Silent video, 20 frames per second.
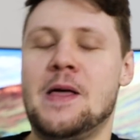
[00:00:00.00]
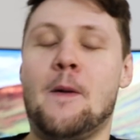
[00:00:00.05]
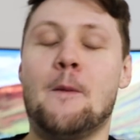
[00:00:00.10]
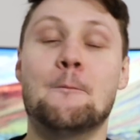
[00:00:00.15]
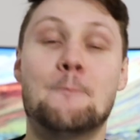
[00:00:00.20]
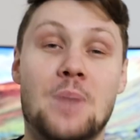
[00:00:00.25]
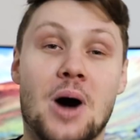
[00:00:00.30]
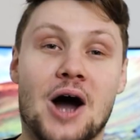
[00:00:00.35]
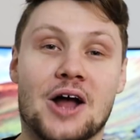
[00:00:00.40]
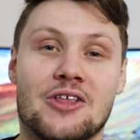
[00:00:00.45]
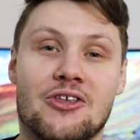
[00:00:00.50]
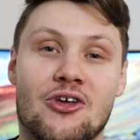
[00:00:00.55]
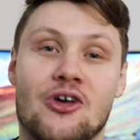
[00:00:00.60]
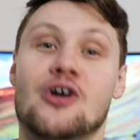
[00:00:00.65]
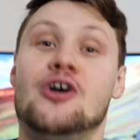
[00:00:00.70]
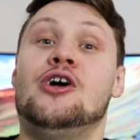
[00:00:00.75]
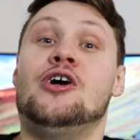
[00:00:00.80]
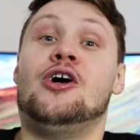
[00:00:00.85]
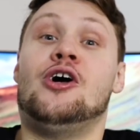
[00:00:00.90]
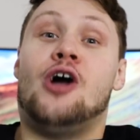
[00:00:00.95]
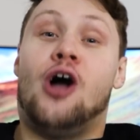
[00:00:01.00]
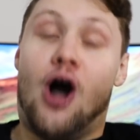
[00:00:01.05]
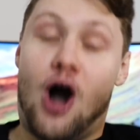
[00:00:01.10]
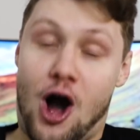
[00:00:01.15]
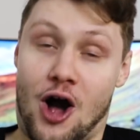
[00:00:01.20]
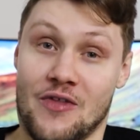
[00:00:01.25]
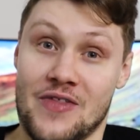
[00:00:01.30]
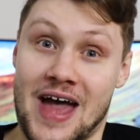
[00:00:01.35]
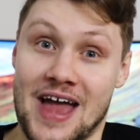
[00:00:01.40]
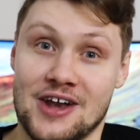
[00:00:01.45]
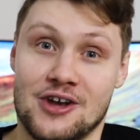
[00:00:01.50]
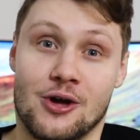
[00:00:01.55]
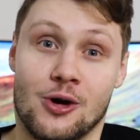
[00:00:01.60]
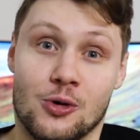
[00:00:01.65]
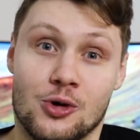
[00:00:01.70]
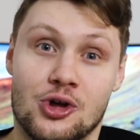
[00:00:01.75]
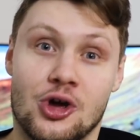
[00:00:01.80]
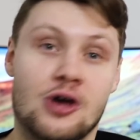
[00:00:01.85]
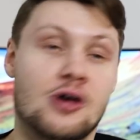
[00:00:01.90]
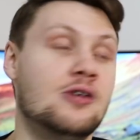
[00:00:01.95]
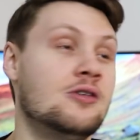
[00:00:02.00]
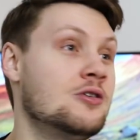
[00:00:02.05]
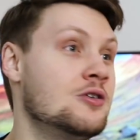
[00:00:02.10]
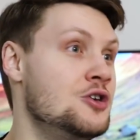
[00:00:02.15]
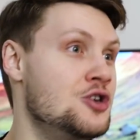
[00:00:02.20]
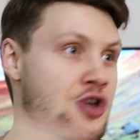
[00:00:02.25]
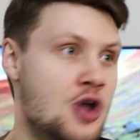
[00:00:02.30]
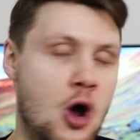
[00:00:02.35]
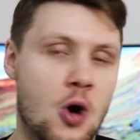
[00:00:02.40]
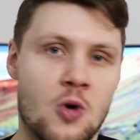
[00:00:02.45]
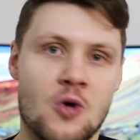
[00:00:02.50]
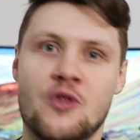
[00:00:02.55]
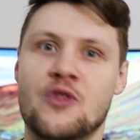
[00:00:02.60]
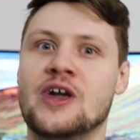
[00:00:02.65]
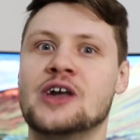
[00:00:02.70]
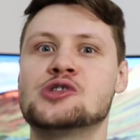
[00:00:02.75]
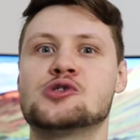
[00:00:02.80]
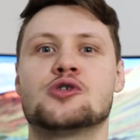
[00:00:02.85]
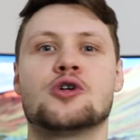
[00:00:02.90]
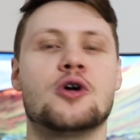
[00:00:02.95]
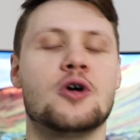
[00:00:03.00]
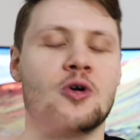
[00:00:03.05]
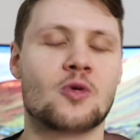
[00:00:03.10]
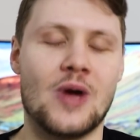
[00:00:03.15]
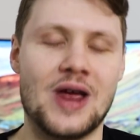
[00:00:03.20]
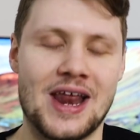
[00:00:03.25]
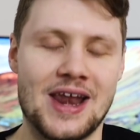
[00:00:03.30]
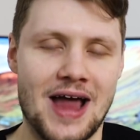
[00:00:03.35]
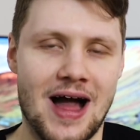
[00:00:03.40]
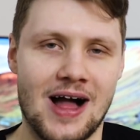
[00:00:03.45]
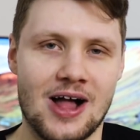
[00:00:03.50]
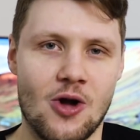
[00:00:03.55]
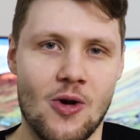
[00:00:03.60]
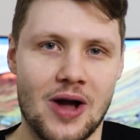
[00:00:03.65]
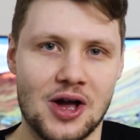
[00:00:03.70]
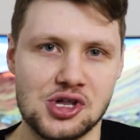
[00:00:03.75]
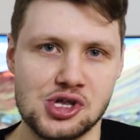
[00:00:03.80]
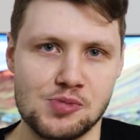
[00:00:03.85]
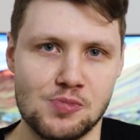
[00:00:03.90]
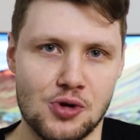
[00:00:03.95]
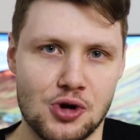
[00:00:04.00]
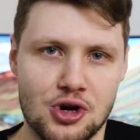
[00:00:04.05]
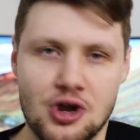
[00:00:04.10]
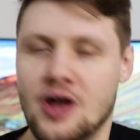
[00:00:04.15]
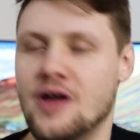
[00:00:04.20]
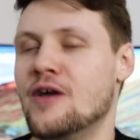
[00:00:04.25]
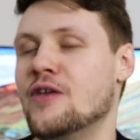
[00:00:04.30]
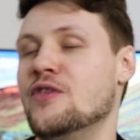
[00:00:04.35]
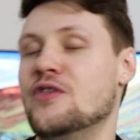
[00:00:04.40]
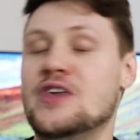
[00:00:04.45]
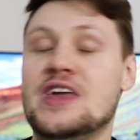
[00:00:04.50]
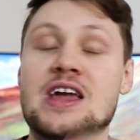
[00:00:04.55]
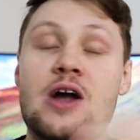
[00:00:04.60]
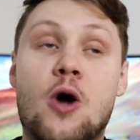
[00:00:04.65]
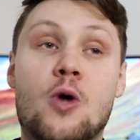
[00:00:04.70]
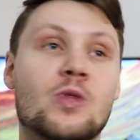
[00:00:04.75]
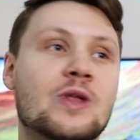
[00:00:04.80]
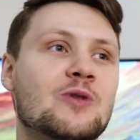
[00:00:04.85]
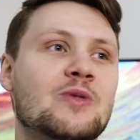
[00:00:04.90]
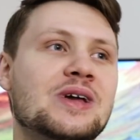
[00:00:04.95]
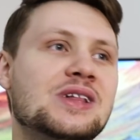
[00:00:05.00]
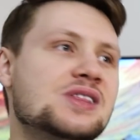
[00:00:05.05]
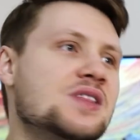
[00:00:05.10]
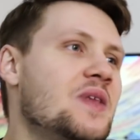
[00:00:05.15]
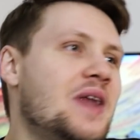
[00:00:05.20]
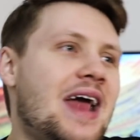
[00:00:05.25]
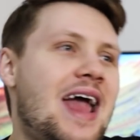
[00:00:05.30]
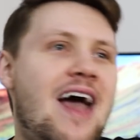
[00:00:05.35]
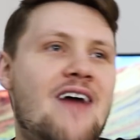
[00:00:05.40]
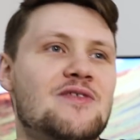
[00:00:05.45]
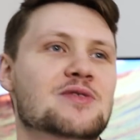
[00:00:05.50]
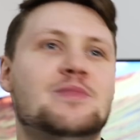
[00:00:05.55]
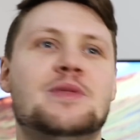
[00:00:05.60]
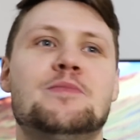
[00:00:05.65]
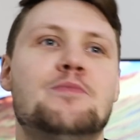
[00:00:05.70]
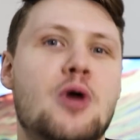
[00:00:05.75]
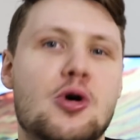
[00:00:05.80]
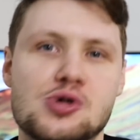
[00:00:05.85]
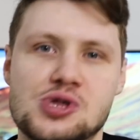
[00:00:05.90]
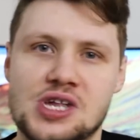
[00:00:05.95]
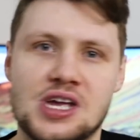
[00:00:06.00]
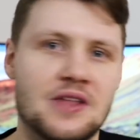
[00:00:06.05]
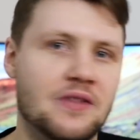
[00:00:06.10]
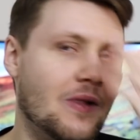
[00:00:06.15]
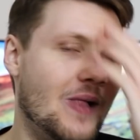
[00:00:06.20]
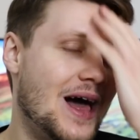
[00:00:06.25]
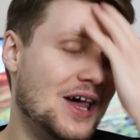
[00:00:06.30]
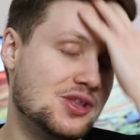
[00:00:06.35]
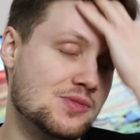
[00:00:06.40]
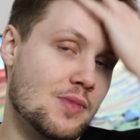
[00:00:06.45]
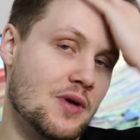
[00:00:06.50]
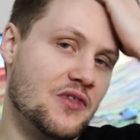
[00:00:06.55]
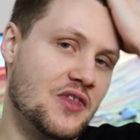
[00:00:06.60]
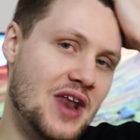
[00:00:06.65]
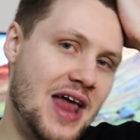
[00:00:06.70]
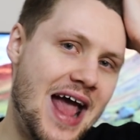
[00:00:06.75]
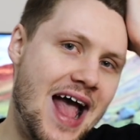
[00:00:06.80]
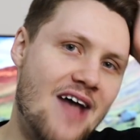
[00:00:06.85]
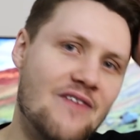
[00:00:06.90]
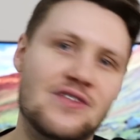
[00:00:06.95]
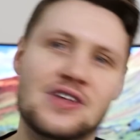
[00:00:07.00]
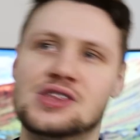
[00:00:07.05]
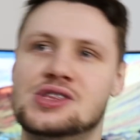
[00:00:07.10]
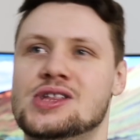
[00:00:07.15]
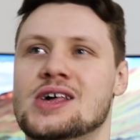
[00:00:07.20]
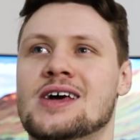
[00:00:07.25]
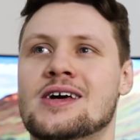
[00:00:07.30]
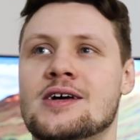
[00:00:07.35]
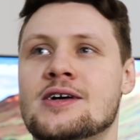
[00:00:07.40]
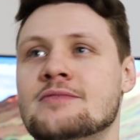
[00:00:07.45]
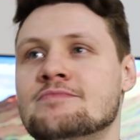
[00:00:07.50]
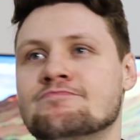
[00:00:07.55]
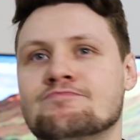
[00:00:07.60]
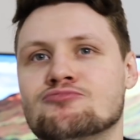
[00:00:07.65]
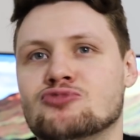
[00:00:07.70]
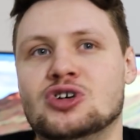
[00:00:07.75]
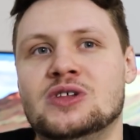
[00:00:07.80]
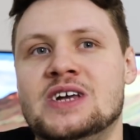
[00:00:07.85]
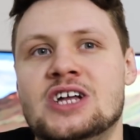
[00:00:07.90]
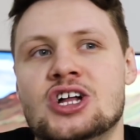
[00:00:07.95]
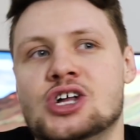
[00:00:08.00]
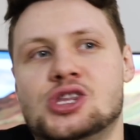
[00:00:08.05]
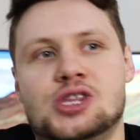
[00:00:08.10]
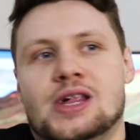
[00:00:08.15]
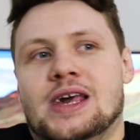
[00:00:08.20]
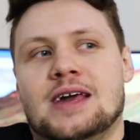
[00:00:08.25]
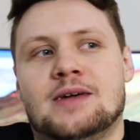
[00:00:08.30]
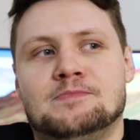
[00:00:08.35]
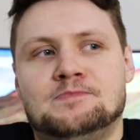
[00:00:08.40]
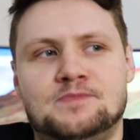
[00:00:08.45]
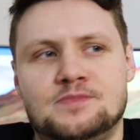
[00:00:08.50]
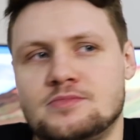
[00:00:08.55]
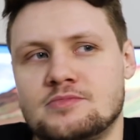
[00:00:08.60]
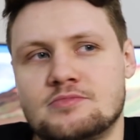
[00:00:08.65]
But on that note, no, things are going great at Algo Expert. The only reason that I haven't been posting in the last month and a half is really just like